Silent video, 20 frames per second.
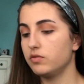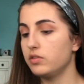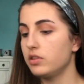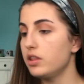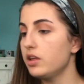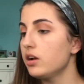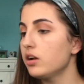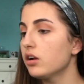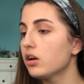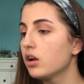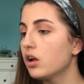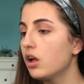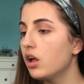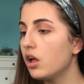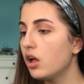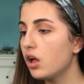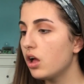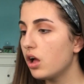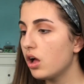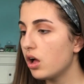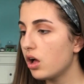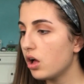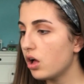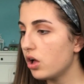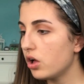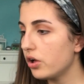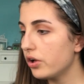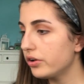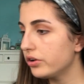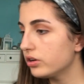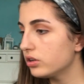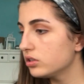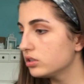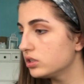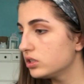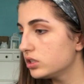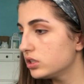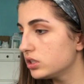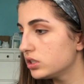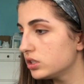over there, on a
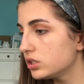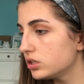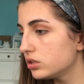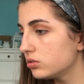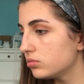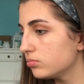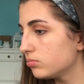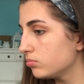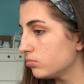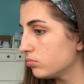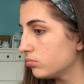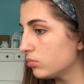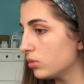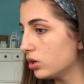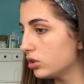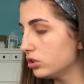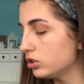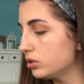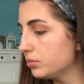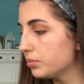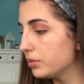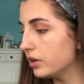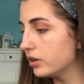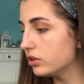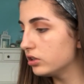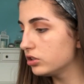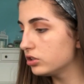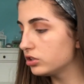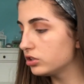smaller brush.